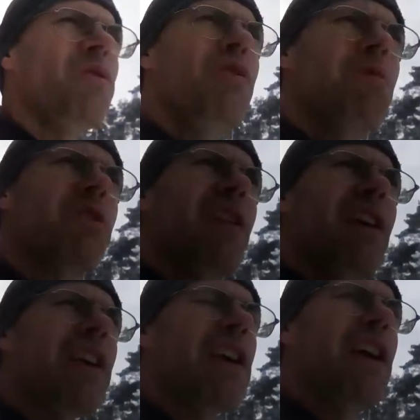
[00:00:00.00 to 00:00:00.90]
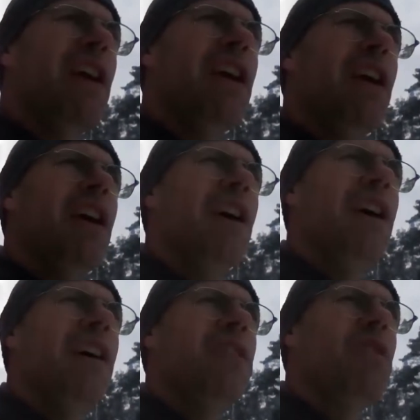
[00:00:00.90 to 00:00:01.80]
She was like
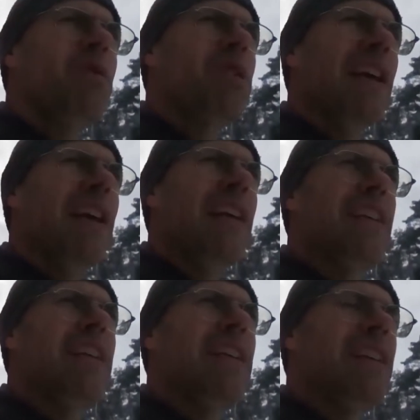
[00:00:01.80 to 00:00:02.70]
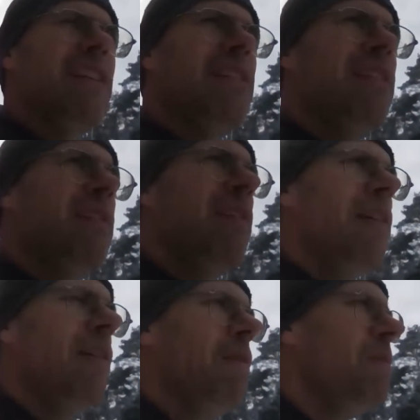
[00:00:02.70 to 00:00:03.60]
she was like
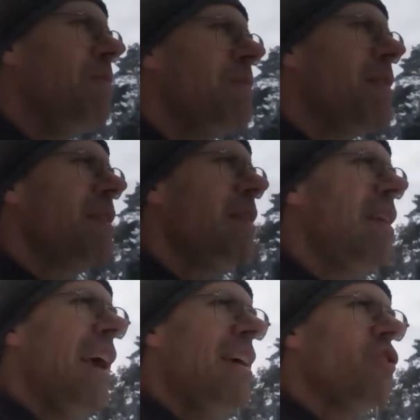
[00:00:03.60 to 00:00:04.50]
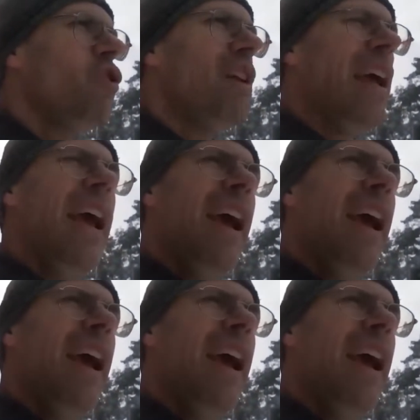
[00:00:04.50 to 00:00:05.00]
uh, she